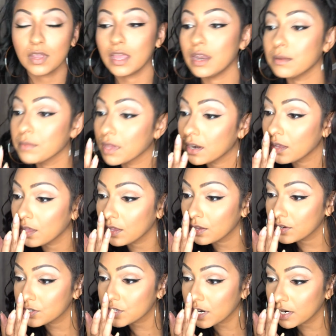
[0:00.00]
and I'm going to
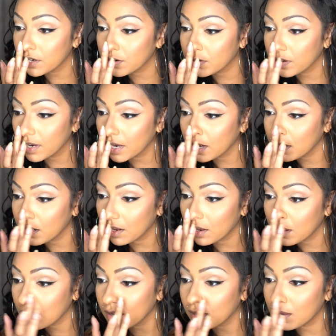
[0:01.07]
try to create
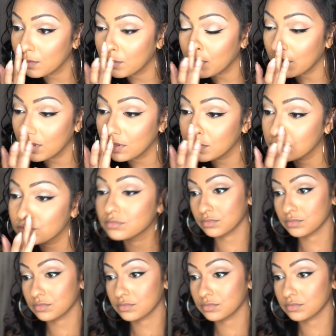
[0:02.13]
a bowl.